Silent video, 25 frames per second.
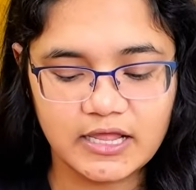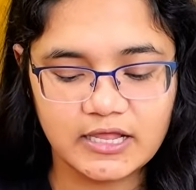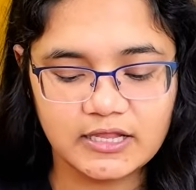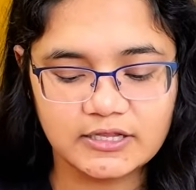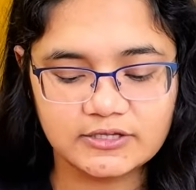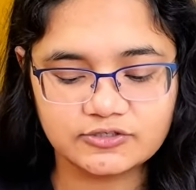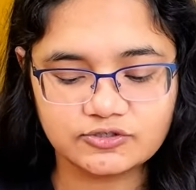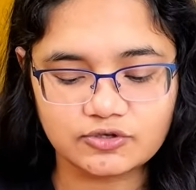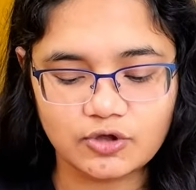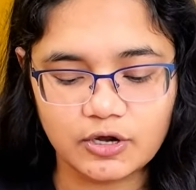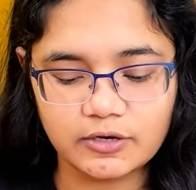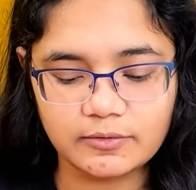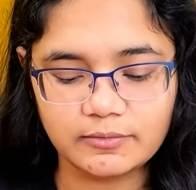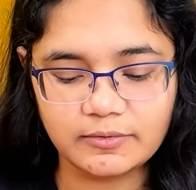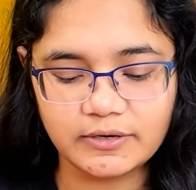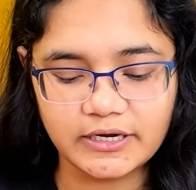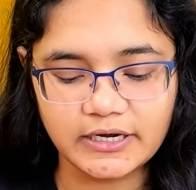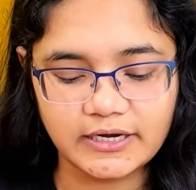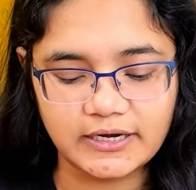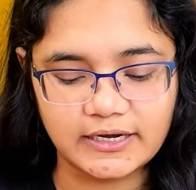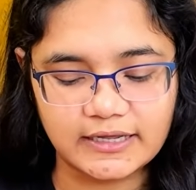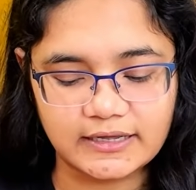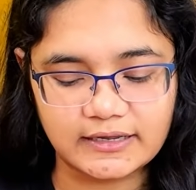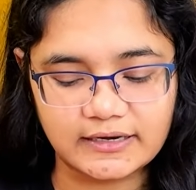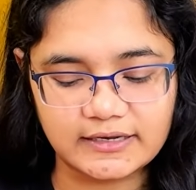
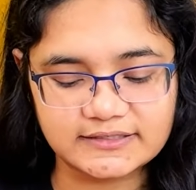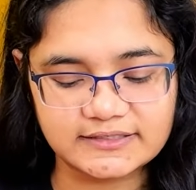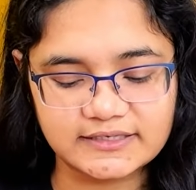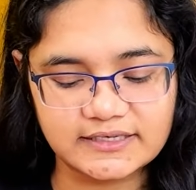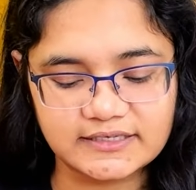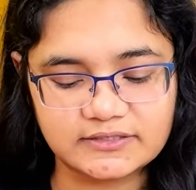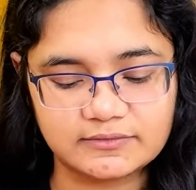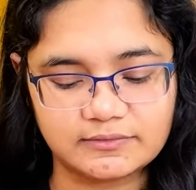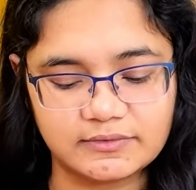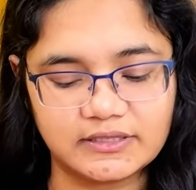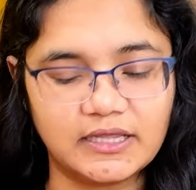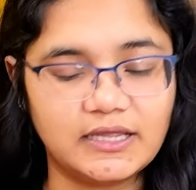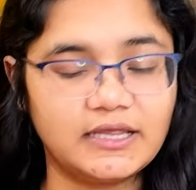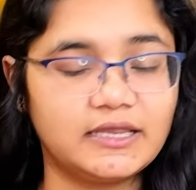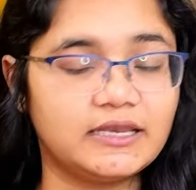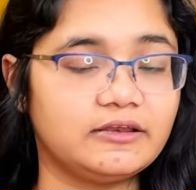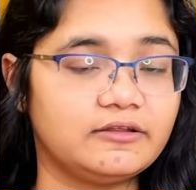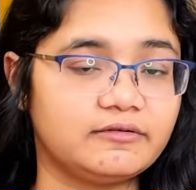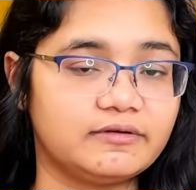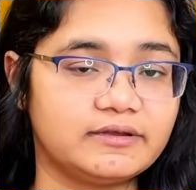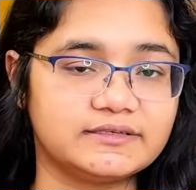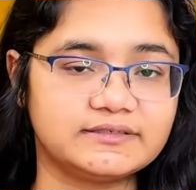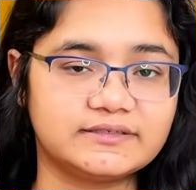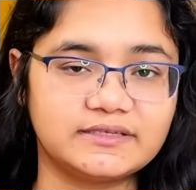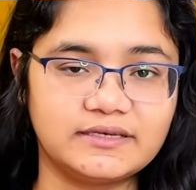Solubility decreases with the
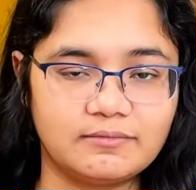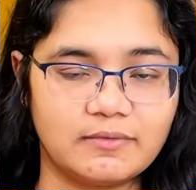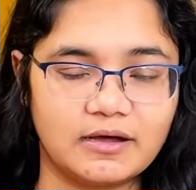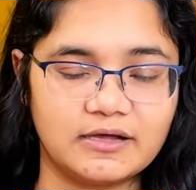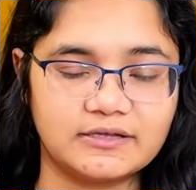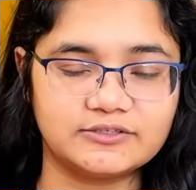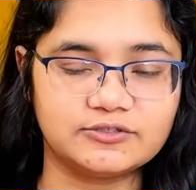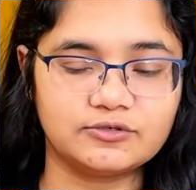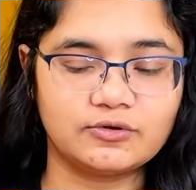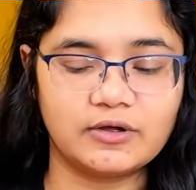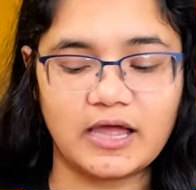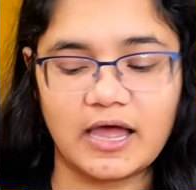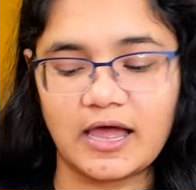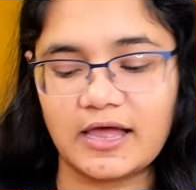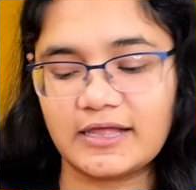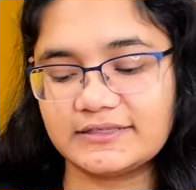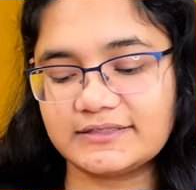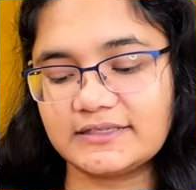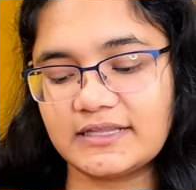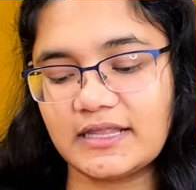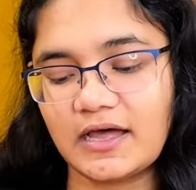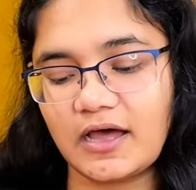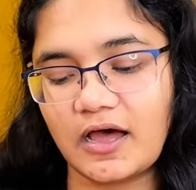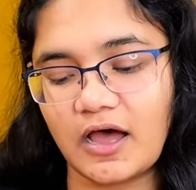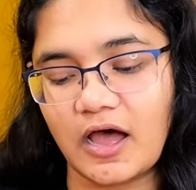increase in mass. So as
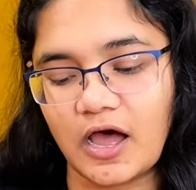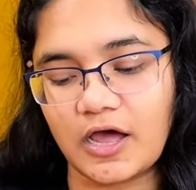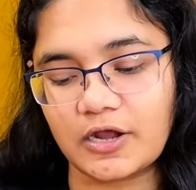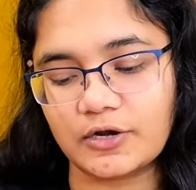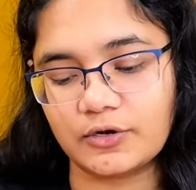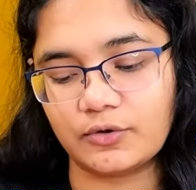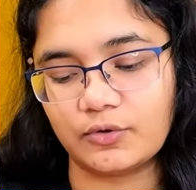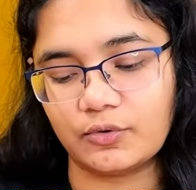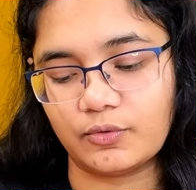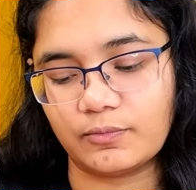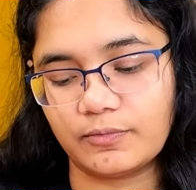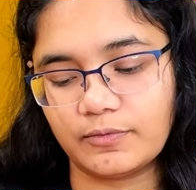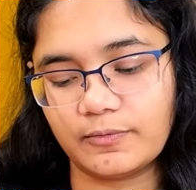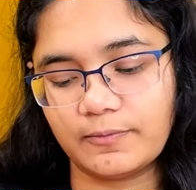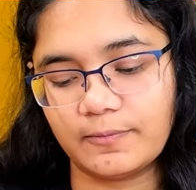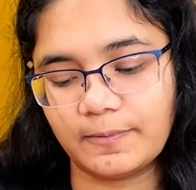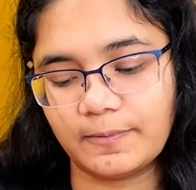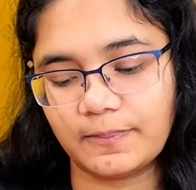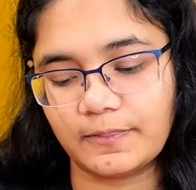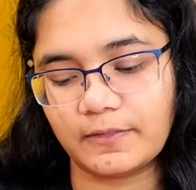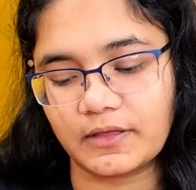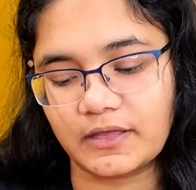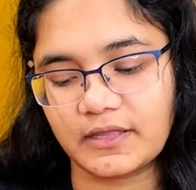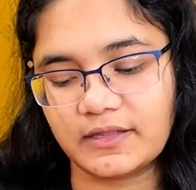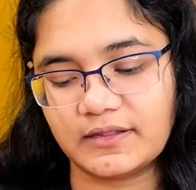the R group,
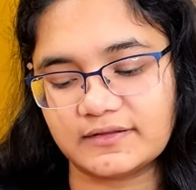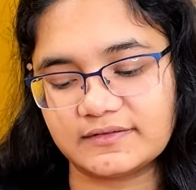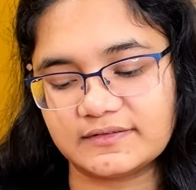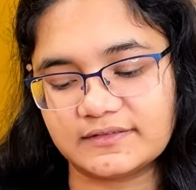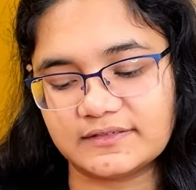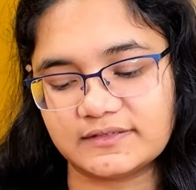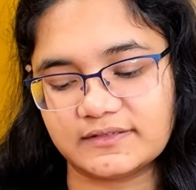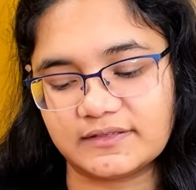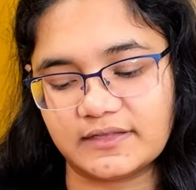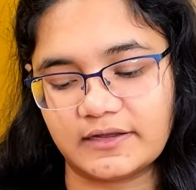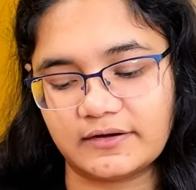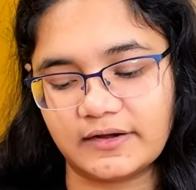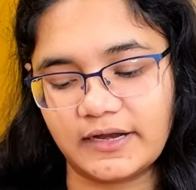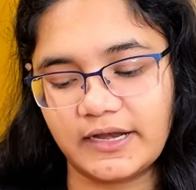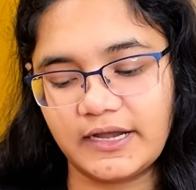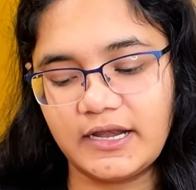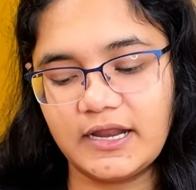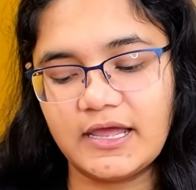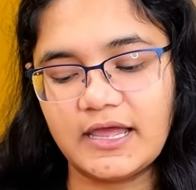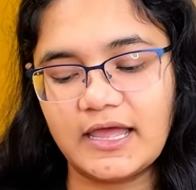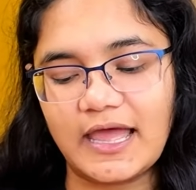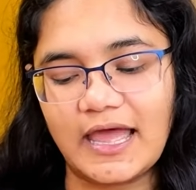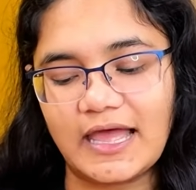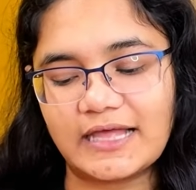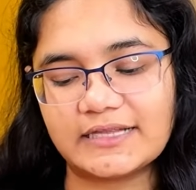okay, this is there, right?
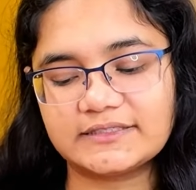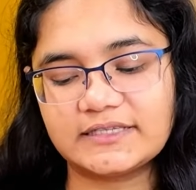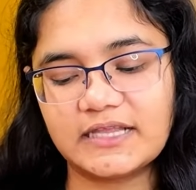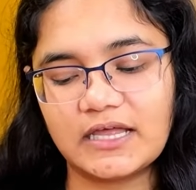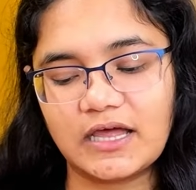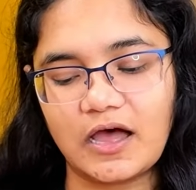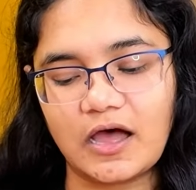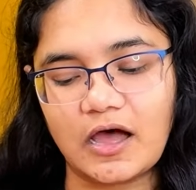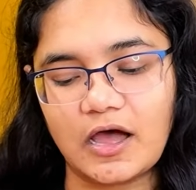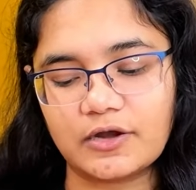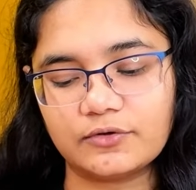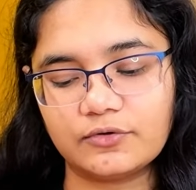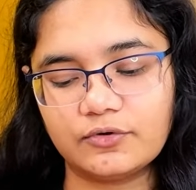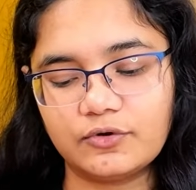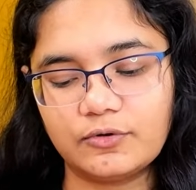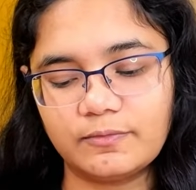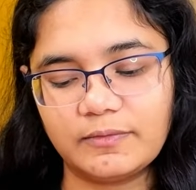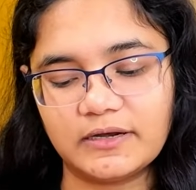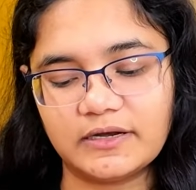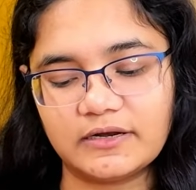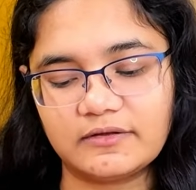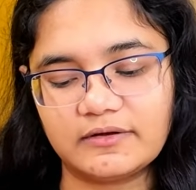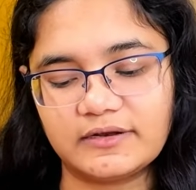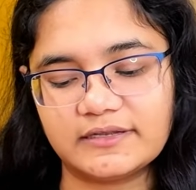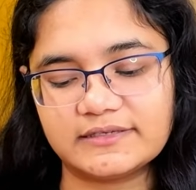As the R group
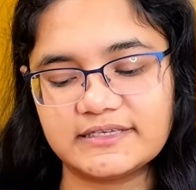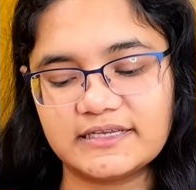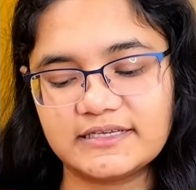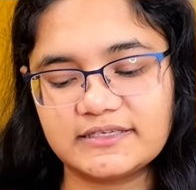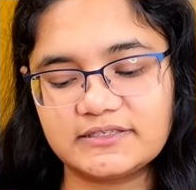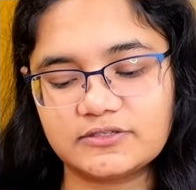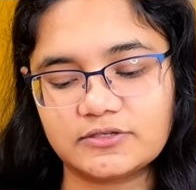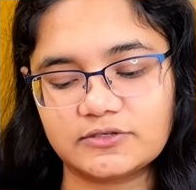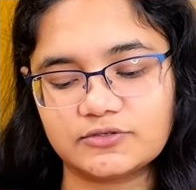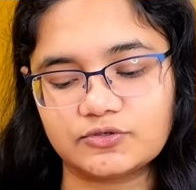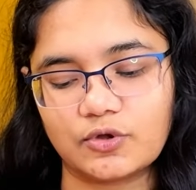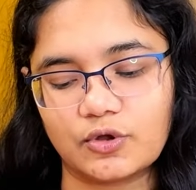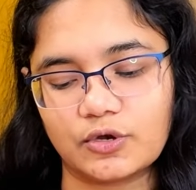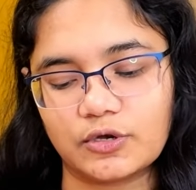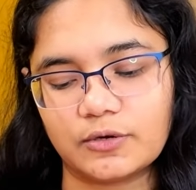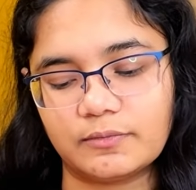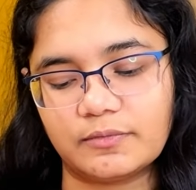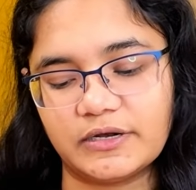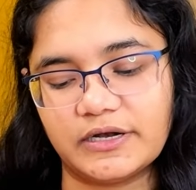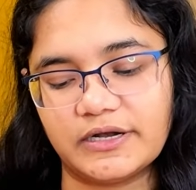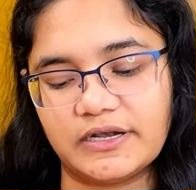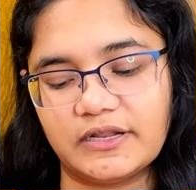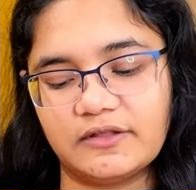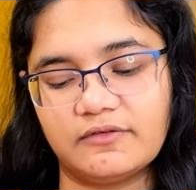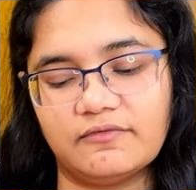increases, the
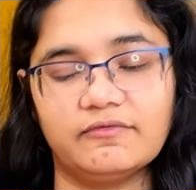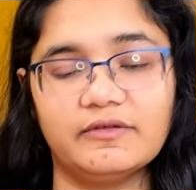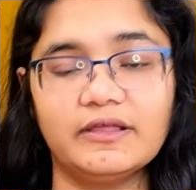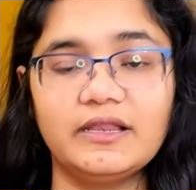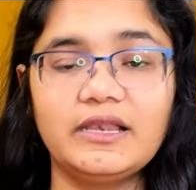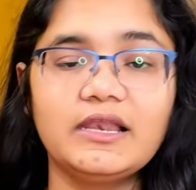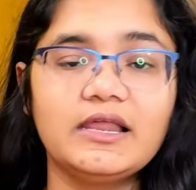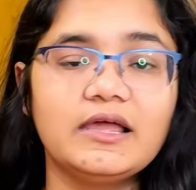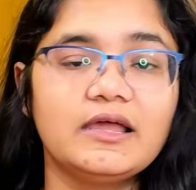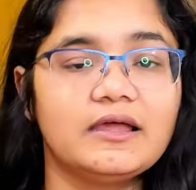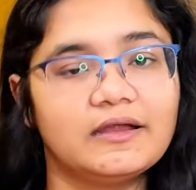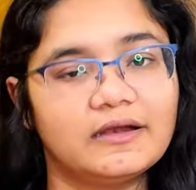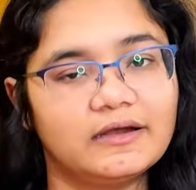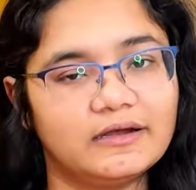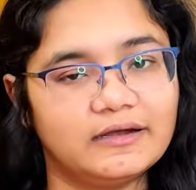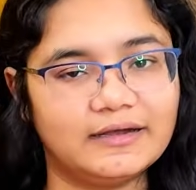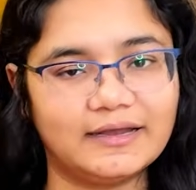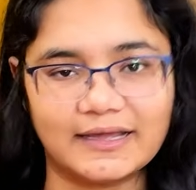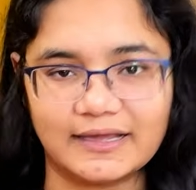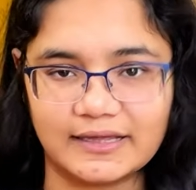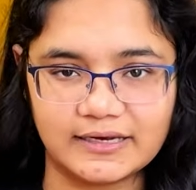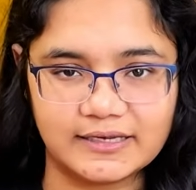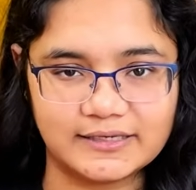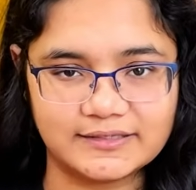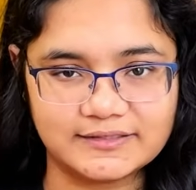solubility will
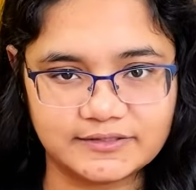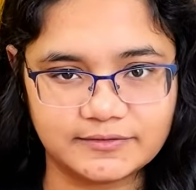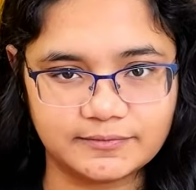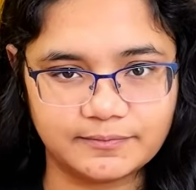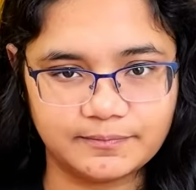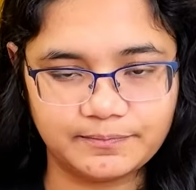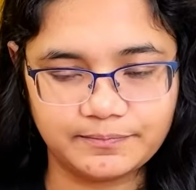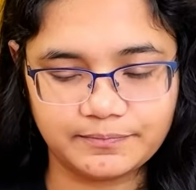decrease.